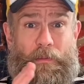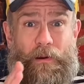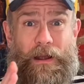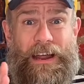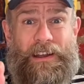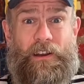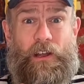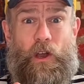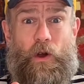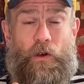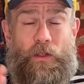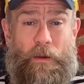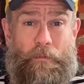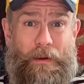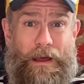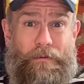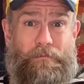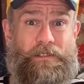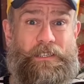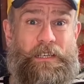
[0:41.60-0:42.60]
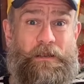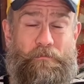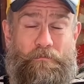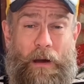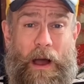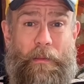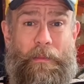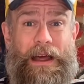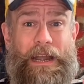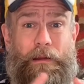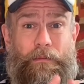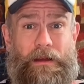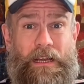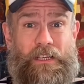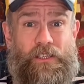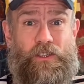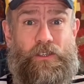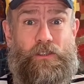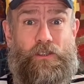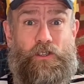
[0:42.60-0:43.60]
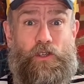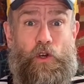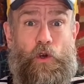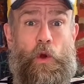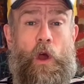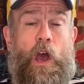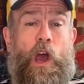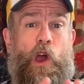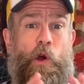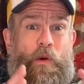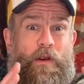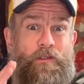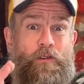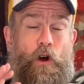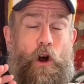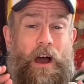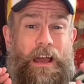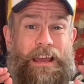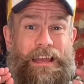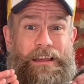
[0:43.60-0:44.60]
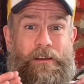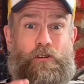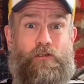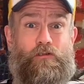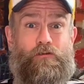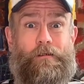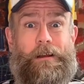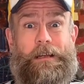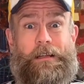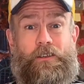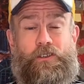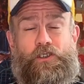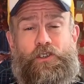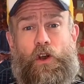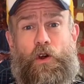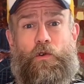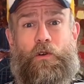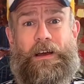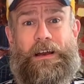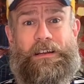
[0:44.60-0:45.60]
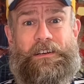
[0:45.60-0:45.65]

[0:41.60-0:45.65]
had a go at the bouncing bum animation too. We've got a great show lined